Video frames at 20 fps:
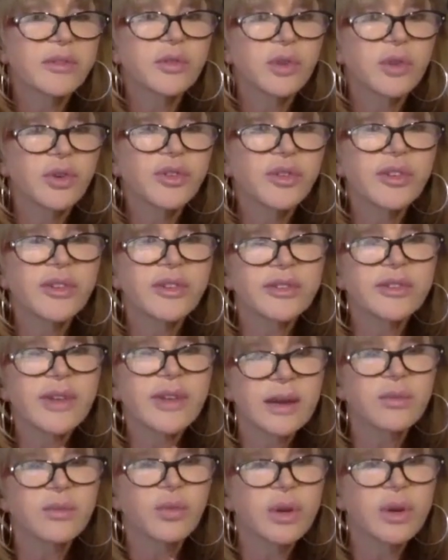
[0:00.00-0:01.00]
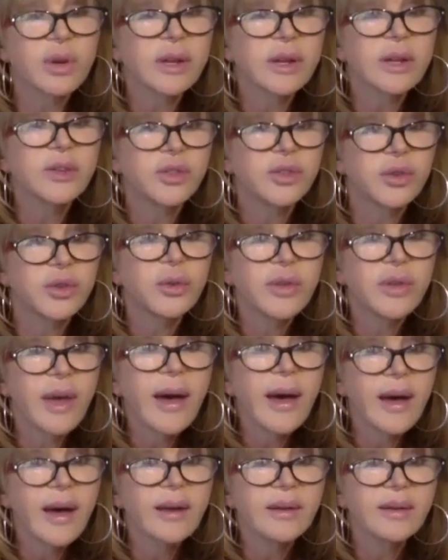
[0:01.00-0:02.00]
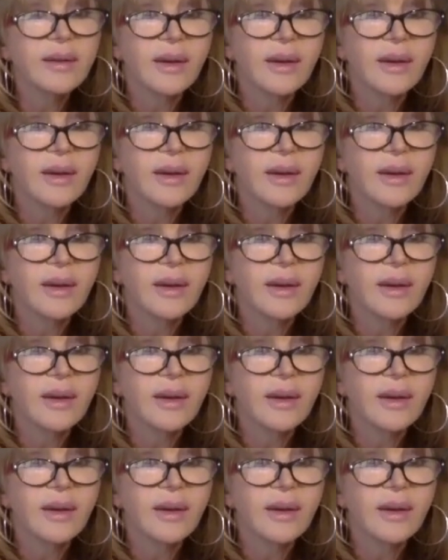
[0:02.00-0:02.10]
nurses can really do that.